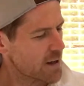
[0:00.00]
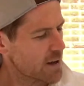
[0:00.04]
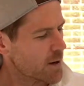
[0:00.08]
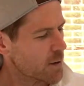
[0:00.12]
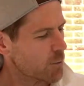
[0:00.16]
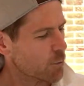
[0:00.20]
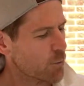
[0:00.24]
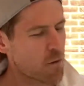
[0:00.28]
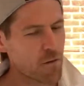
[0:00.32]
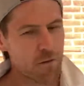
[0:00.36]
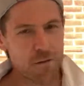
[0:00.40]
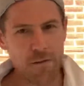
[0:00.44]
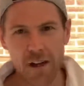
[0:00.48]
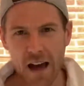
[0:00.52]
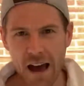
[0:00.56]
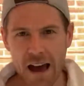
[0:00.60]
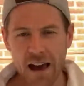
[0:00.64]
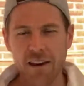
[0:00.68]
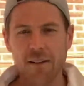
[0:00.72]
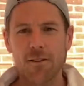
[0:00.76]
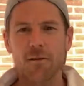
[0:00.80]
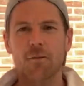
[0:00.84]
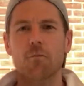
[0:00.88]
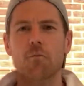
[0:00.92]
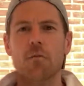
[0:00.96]
With
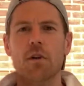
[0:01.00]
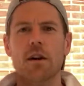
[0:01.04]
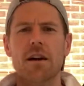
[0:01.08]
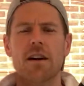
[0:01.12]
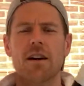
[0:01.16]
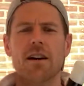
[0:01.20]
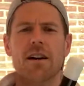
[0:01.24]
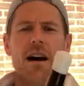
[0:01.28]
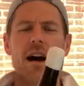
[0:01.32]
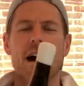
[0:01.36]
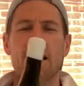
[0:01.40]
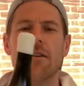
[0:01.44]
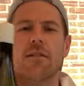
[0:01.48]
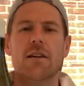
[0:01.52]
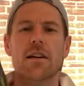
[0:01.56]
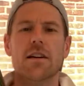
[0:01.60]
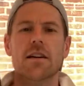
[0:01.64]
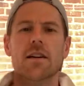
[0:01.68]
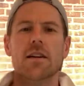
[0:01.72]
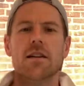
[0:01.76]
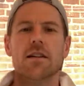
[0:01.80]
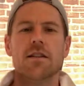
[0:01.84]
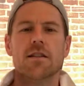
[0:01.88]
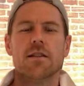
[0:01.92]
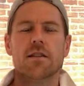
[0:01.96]
that, we are
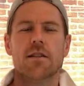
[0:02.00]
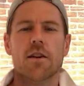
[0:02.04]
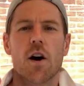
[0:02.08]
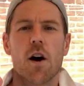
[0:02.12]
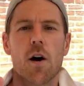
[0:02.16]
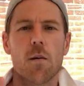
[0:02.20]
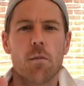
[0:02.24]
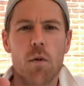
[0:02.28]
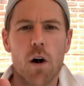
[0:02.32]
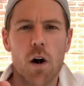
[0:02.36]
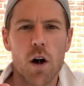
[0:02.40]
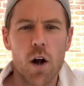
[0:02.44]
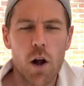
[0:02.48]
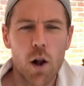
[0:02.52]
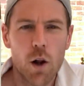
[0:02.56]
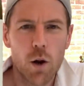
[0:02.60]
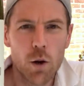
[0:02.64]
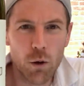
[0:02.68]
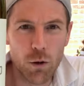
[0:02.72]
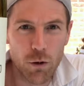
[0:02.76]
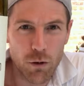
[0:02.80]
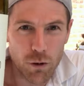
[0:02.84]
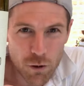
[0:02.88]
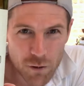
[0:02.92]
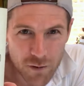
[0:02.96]
having some
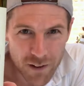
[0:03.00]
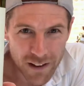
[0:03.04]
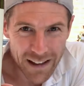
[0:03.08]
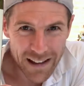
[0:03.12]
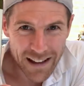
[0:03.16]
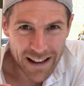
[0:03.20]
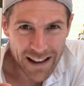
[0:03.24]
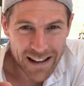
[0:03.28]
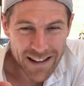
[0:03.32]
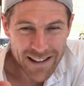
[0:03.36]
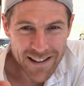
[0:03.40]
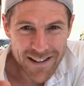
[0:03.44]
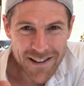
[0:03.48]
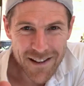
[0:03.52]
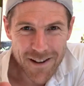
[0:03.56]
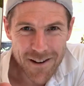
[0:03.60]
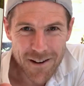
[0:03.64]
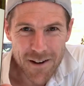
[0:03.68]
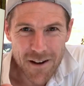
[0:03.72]
Louvain